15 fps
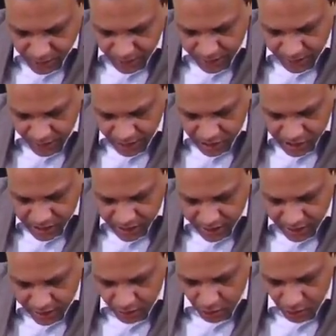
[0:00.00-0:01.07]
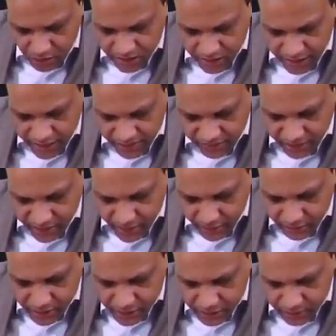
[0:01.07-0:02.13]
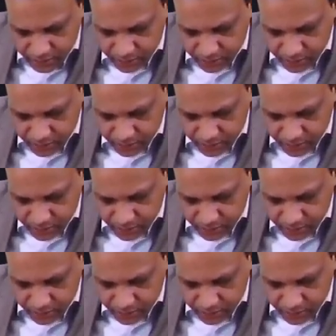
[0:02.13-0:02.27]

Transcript: niacin can cause liver damage,